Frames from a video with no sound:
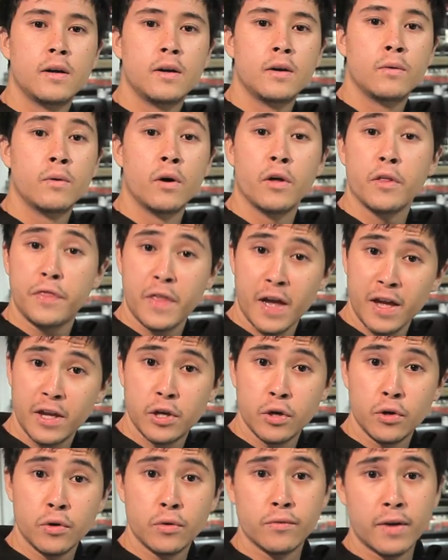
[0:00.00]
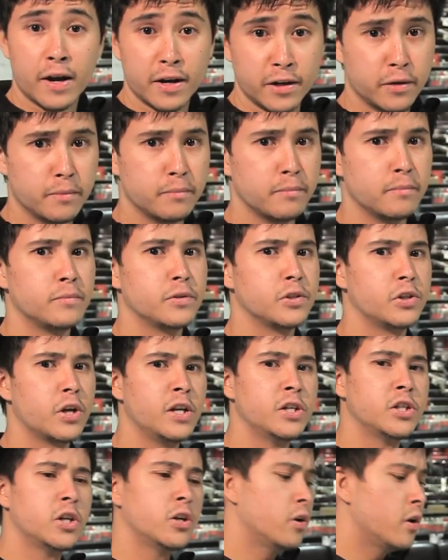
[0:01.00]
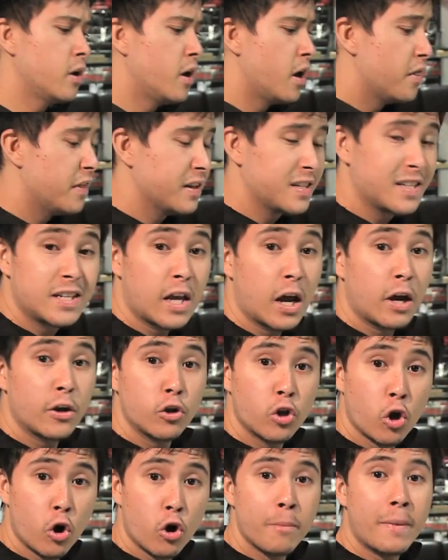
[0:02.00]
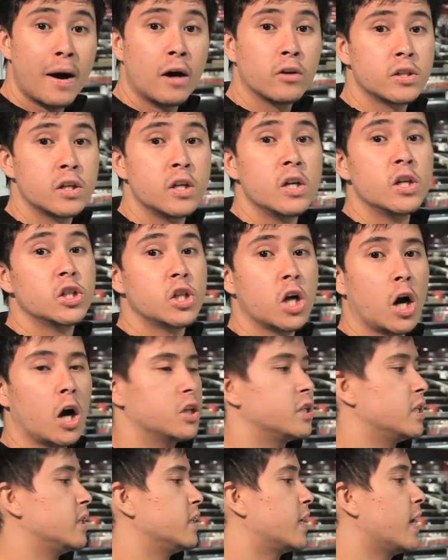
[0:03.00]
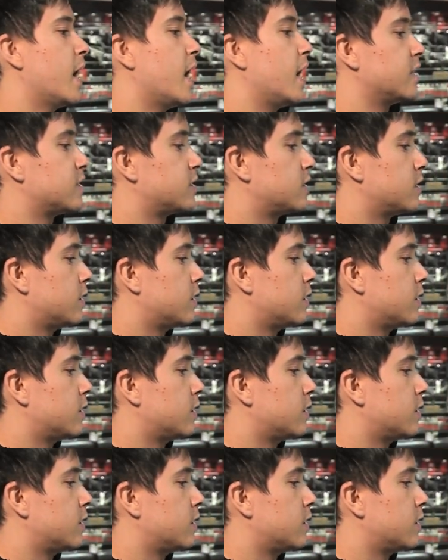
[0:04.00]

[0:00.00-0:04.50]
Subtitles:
Well, thank you, random stranger. This is how you go about charging the gas.